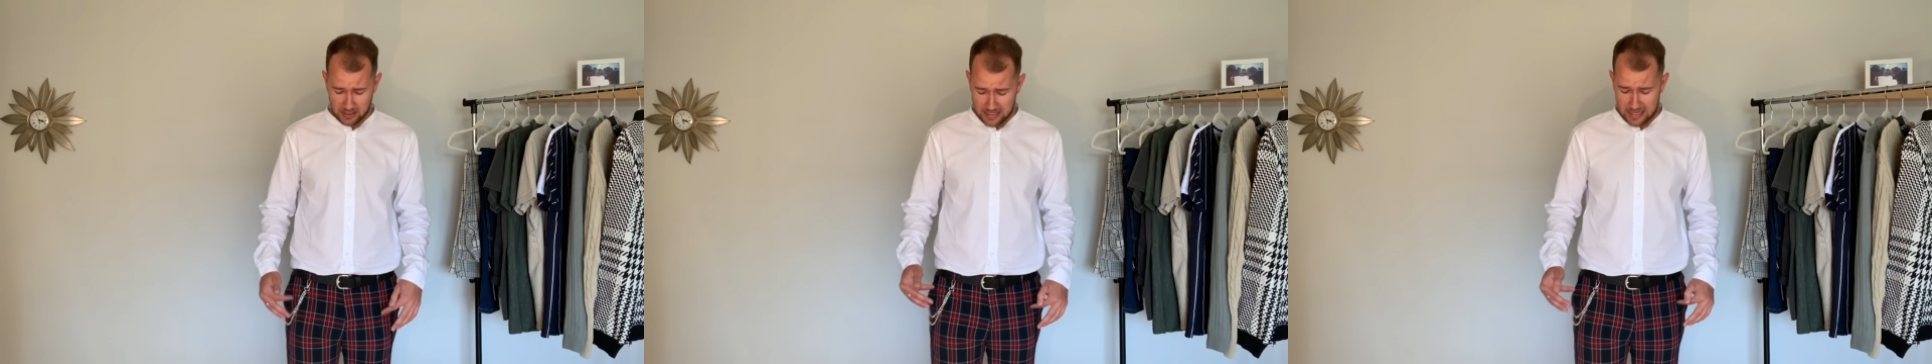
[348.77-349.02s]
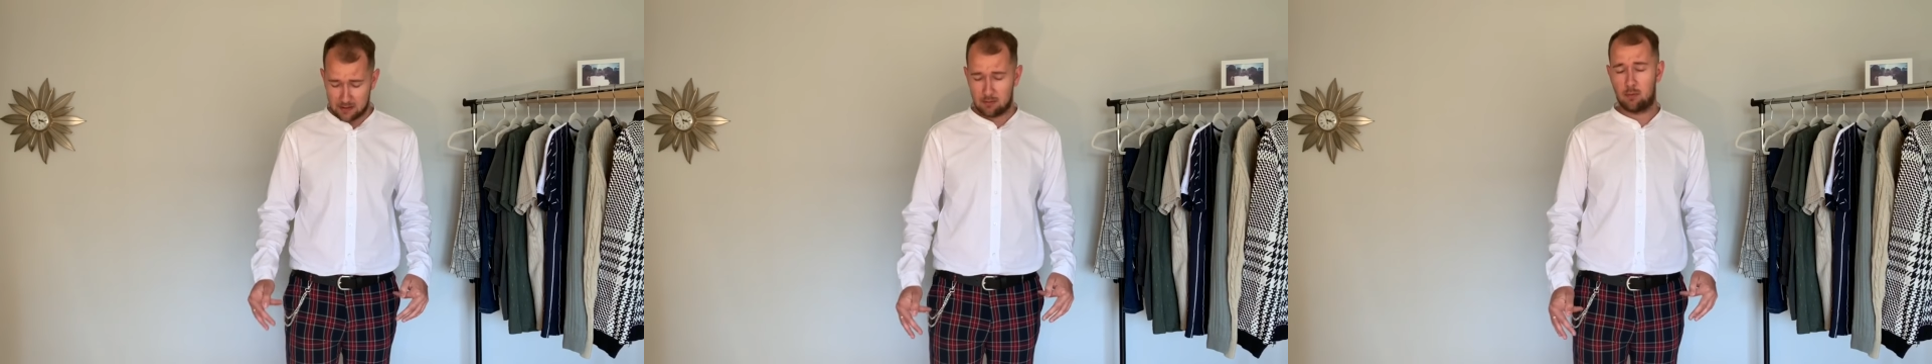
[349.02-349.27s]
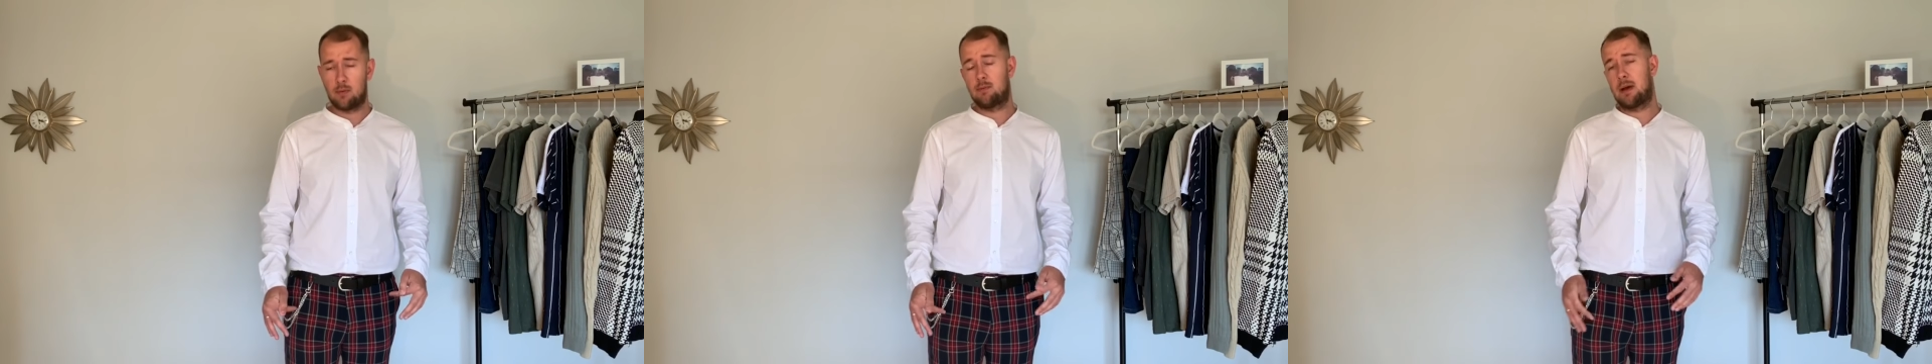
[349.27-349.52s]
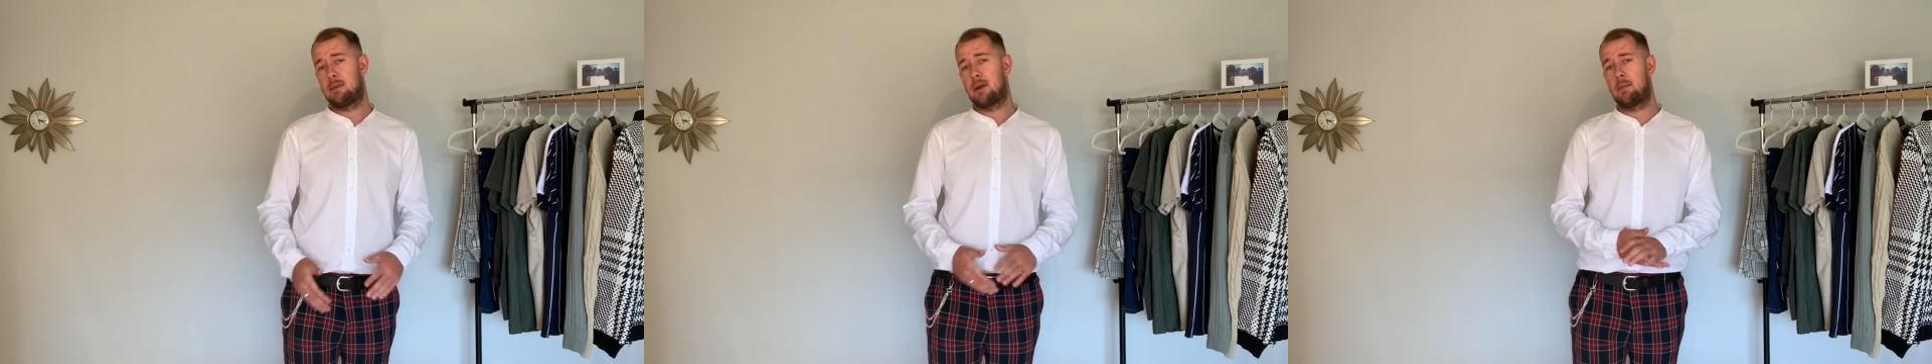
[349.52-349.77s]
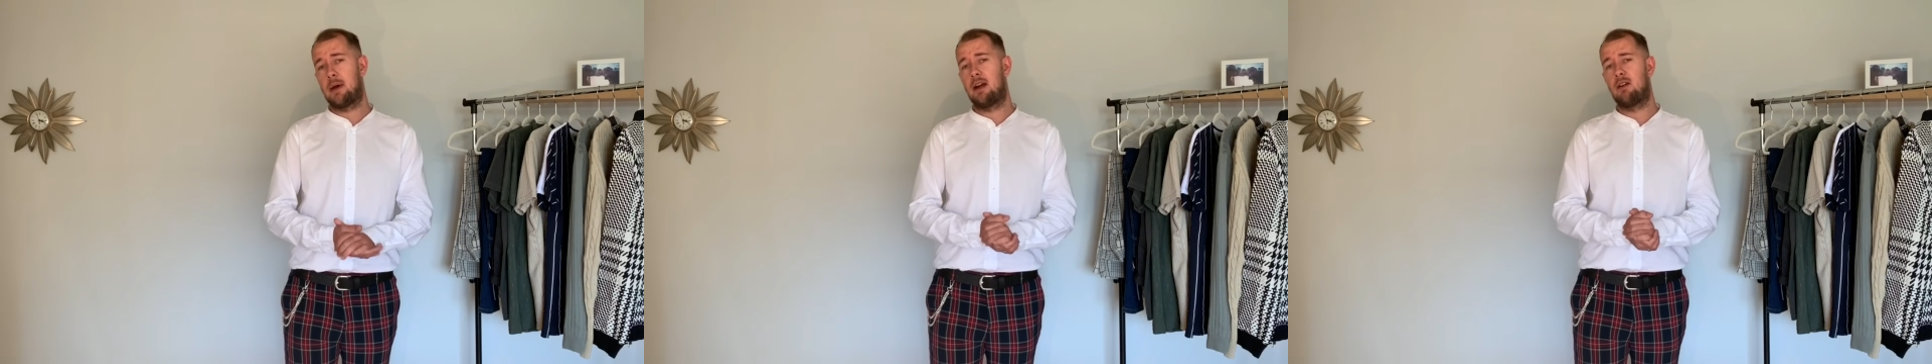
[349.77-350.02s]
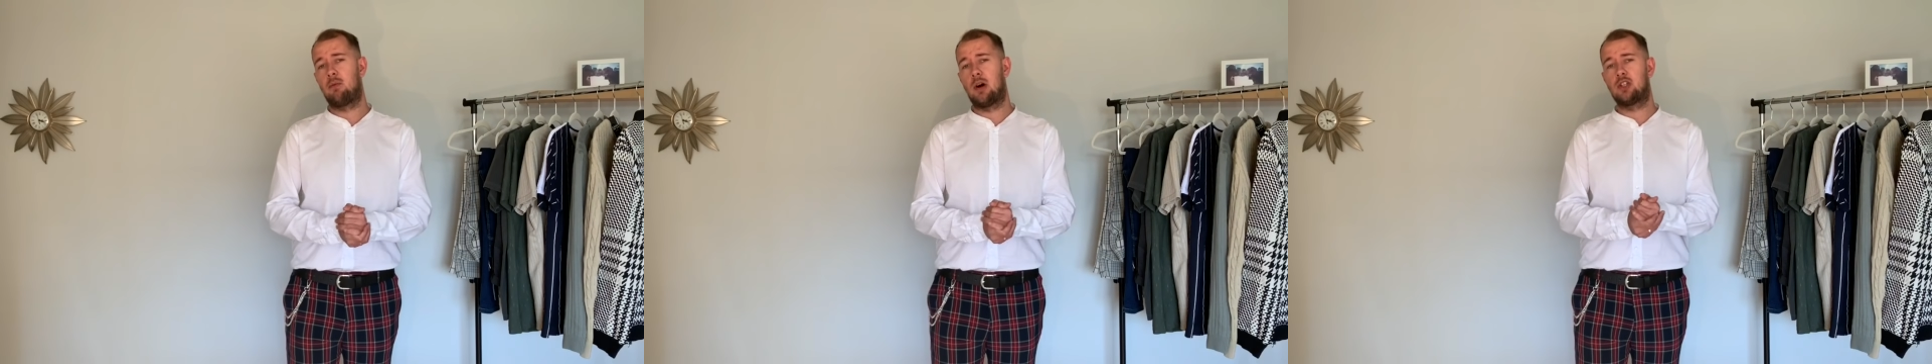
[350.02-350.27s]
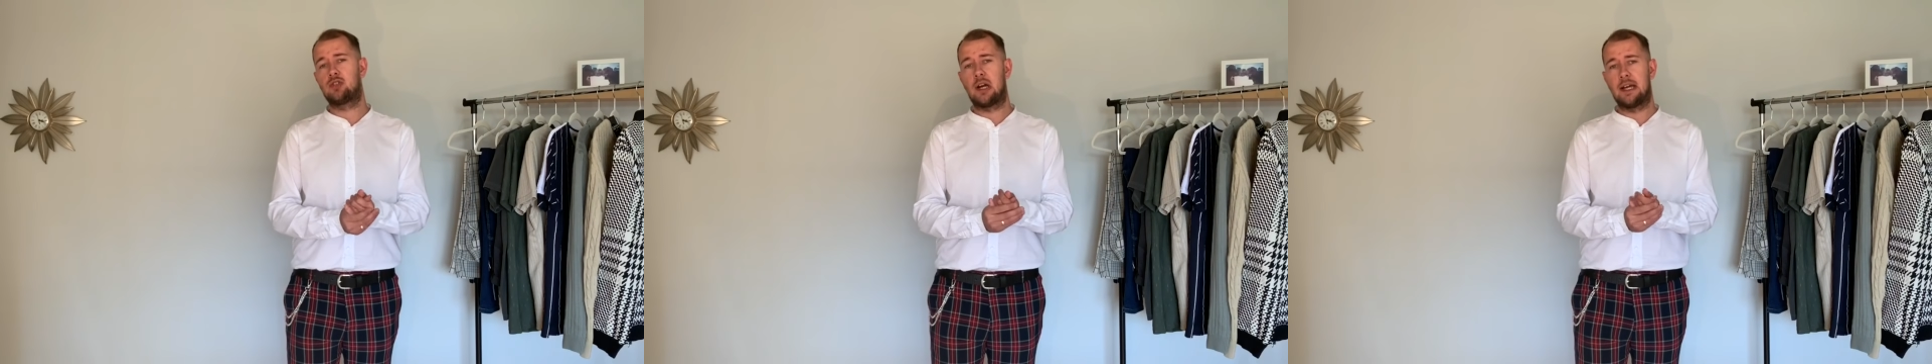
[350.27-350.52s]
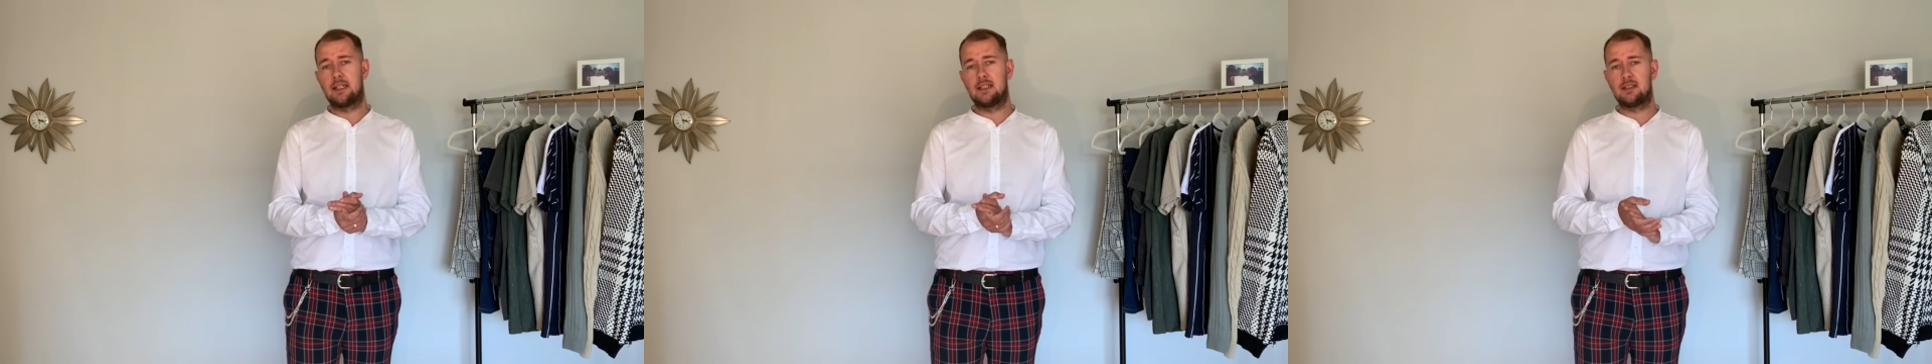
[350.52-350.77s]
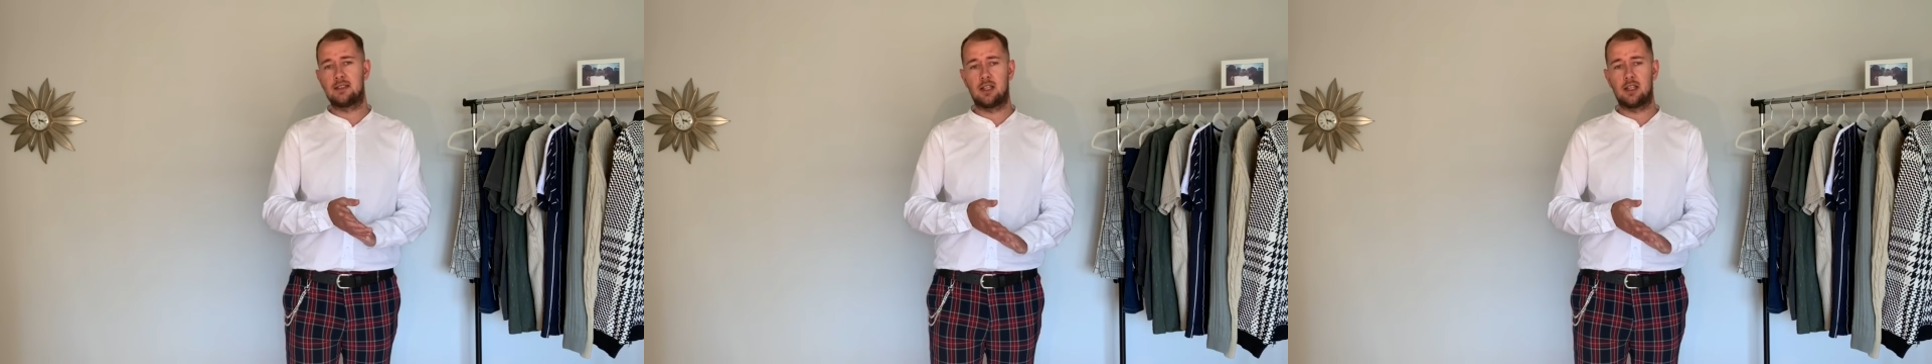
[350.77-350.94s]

even with maybe a pair of white trainers,